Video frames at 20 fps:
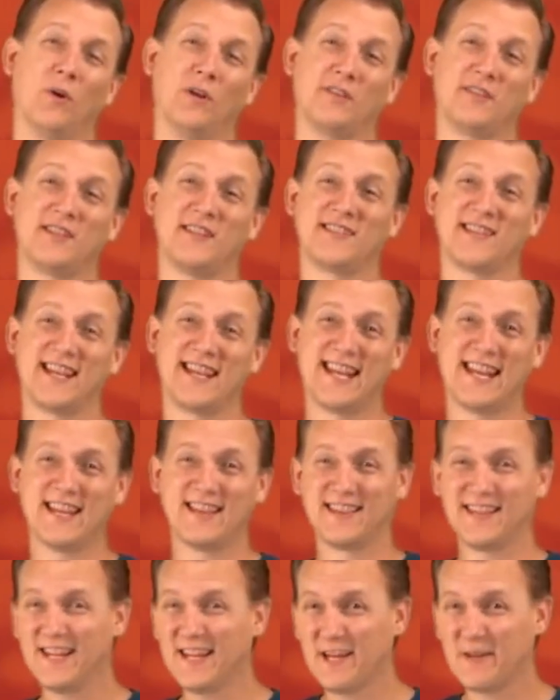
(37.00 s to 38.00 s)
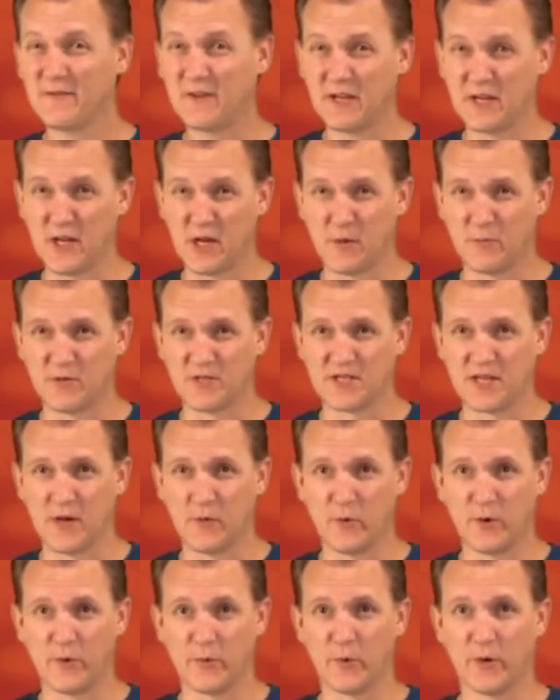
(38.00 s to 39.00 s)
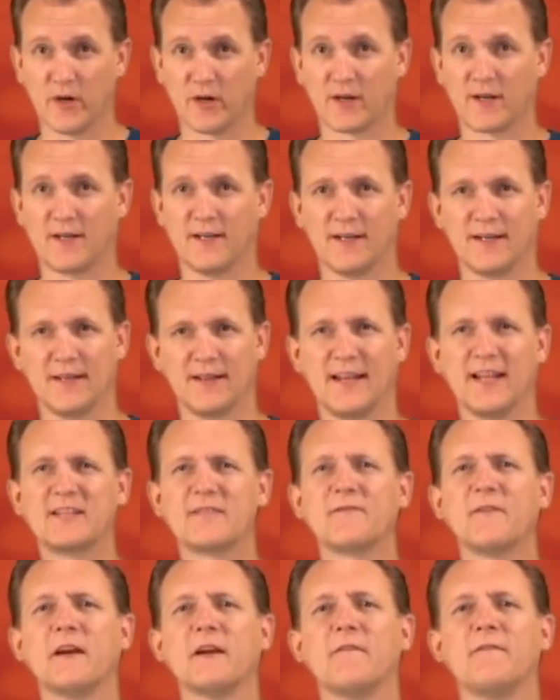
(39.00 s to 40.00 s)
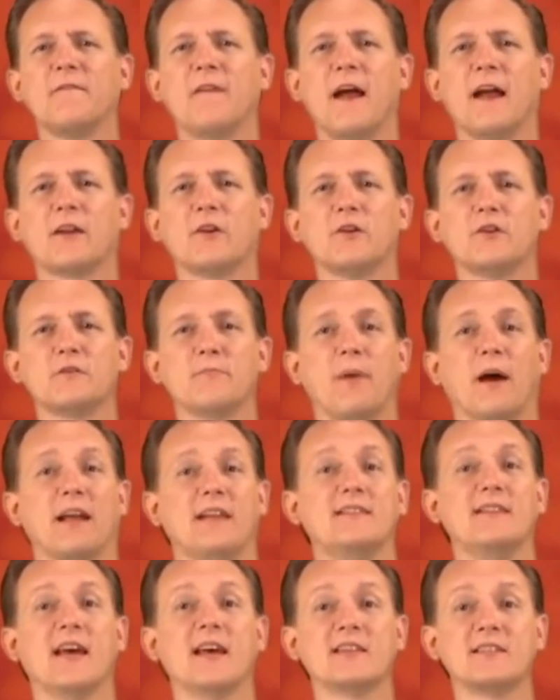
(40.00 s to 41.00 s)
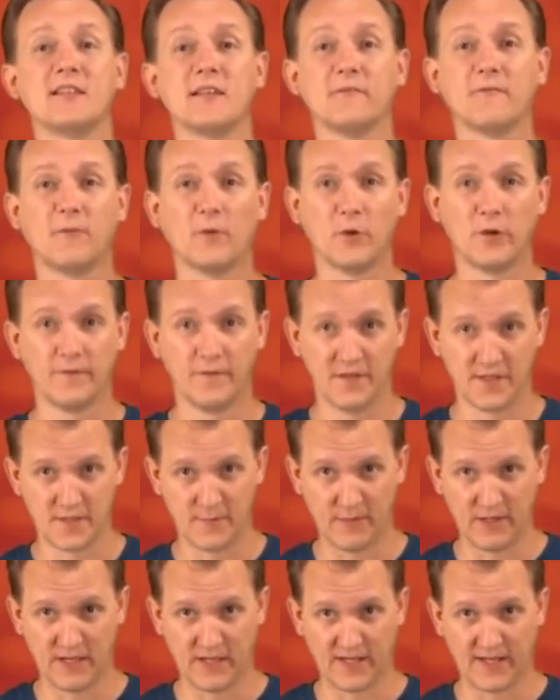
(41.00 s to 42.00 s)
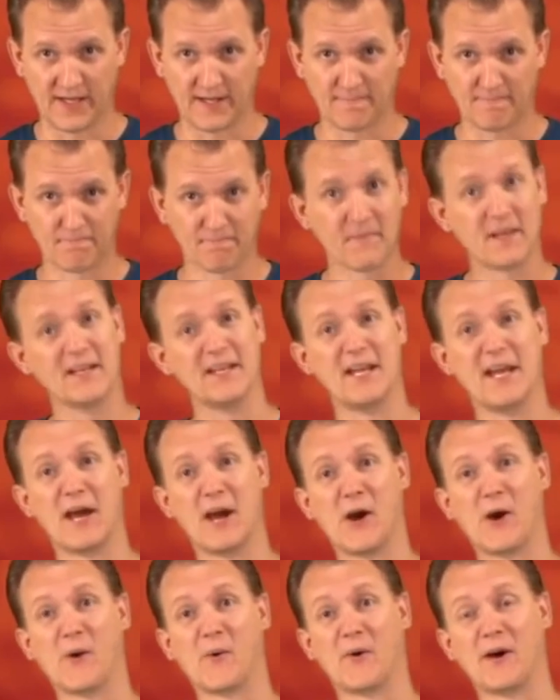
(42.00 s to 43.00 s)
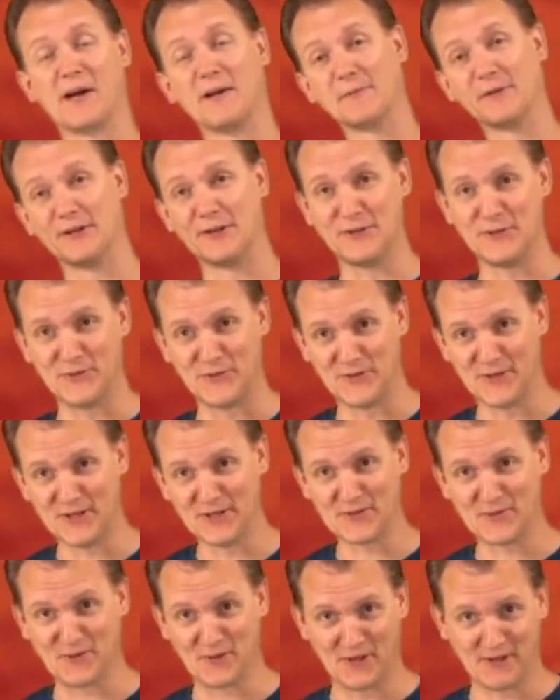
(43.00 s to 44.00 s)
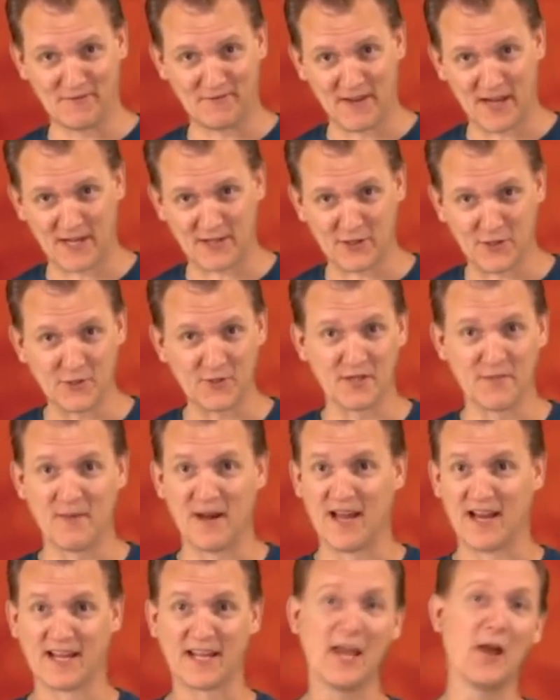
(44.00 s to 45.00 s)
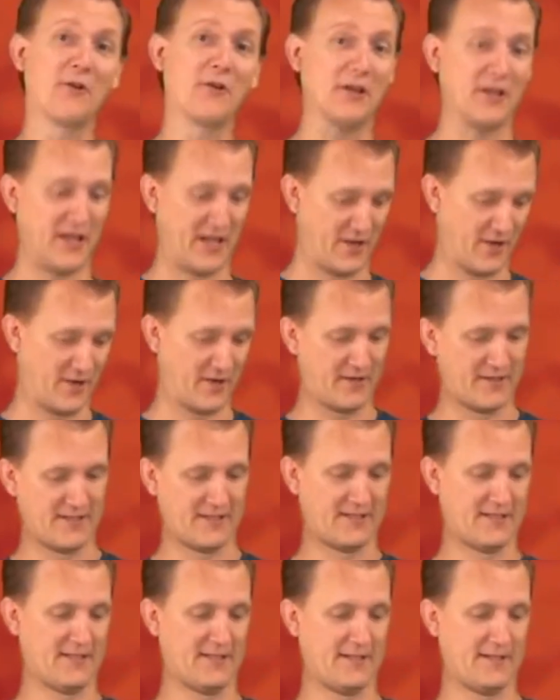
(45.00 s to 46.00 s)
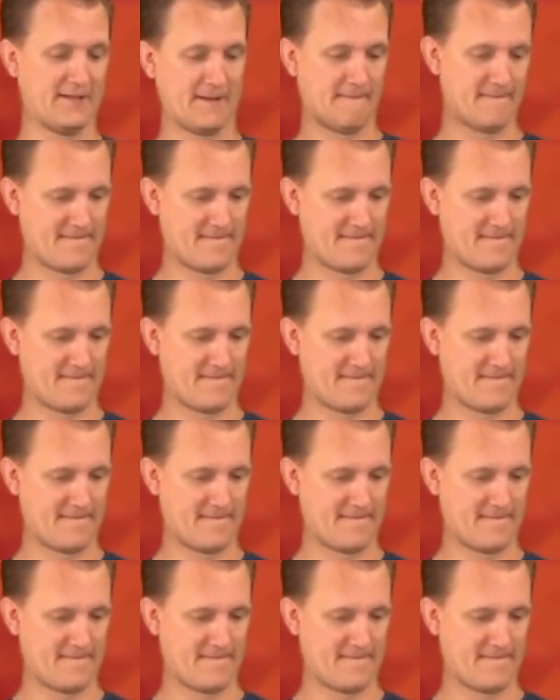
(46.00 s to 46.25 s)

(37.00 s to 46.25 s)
Well, since I can't think of any numbers that would work, let's find factors by testing for divisibility. Now, I'm going to do this really fast using my calculator. Let's see.